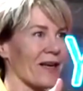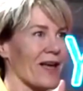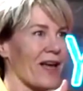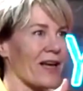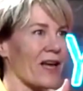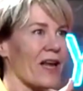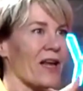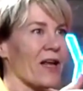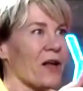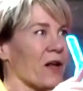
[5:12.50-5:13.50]
And
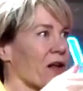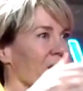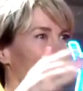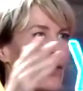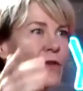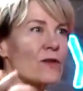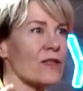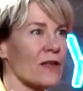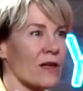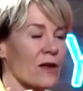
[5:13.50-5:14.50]
none of
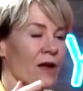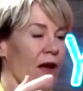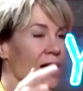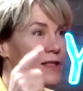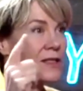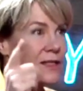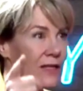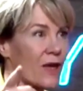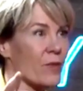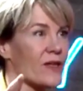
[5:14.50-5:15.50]
those guys on
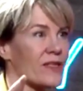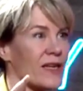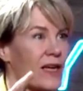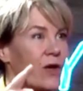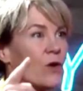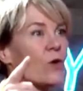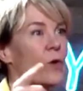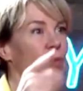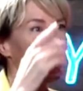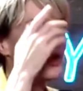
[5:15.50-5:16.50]
CNBC who are
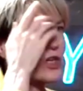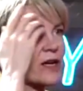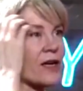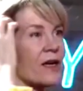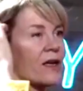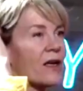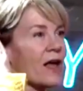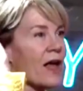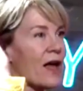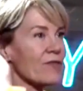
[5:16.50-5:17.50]
pushing
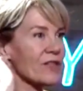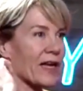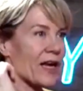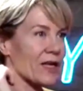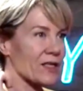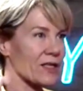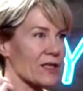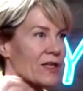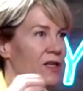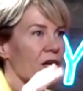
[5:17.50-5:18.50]
FTX,
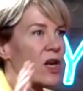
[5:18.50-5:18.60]
none of